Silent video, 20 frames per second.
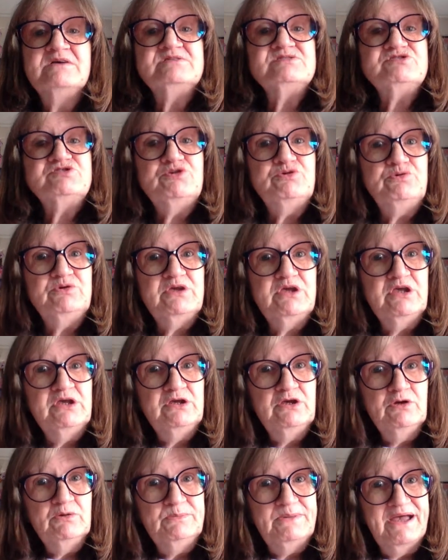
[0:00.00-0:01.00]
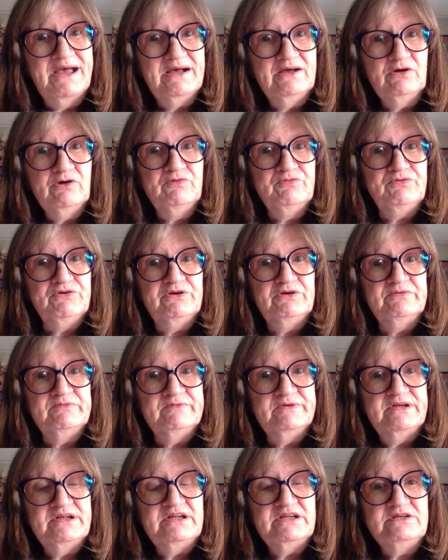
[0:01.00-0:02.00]
So you can go back over it
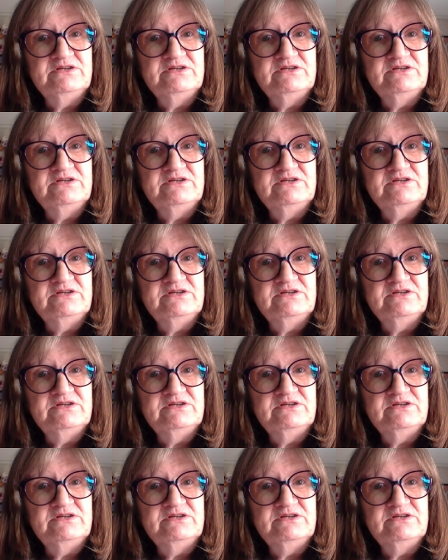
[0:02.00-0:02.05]
and read